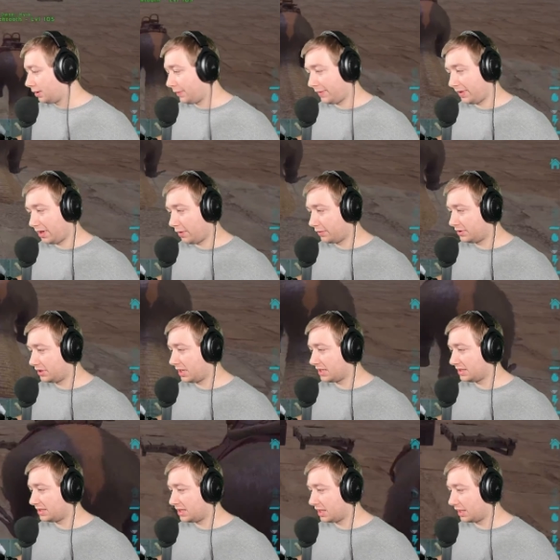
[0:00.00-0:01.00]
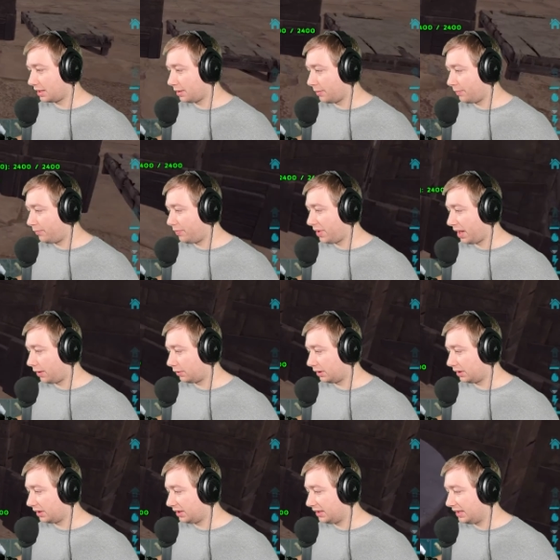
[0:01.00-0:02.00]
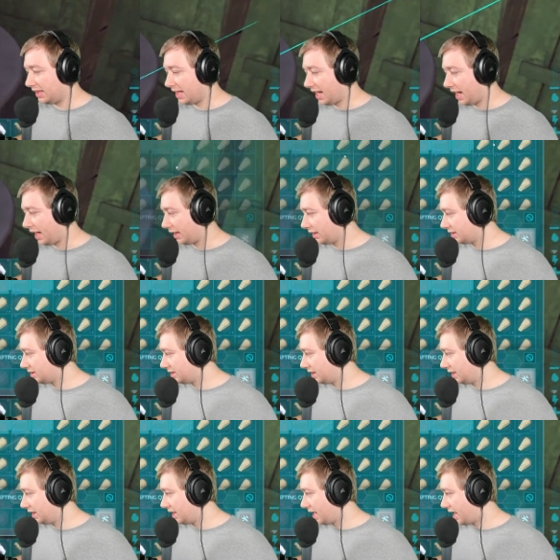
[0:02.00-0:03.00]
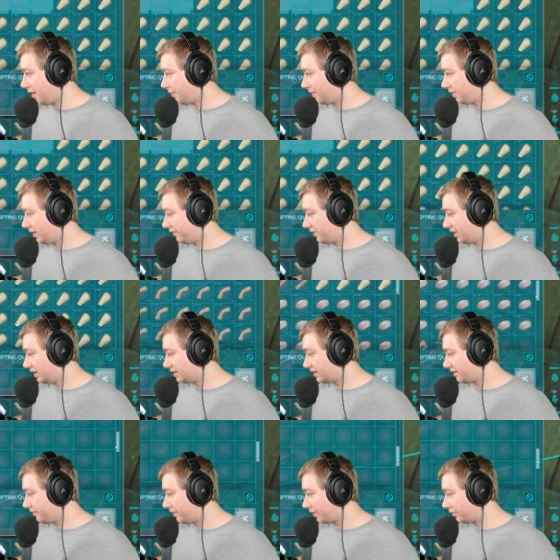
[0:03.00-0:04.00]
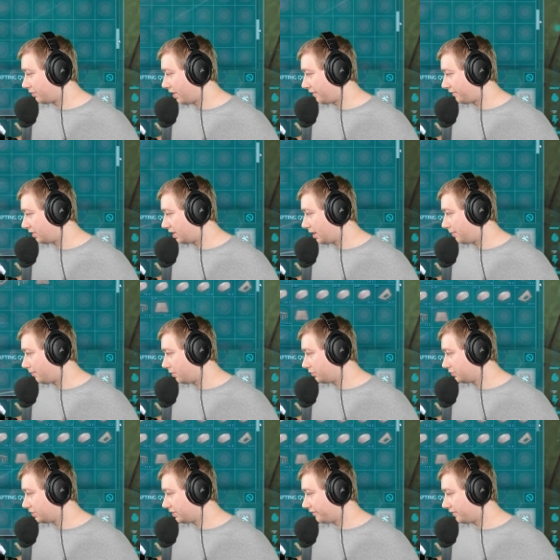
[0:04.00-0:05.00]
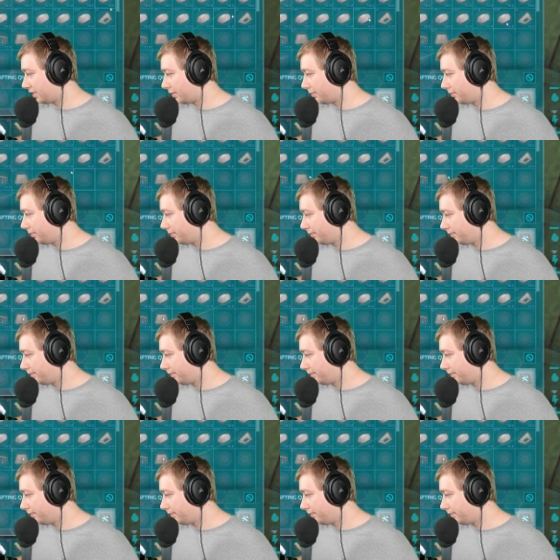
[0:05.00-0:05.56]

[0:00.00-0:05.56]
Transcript: Let me know what you guys think about that. Let's see how many of these have been crafted at. Most of them.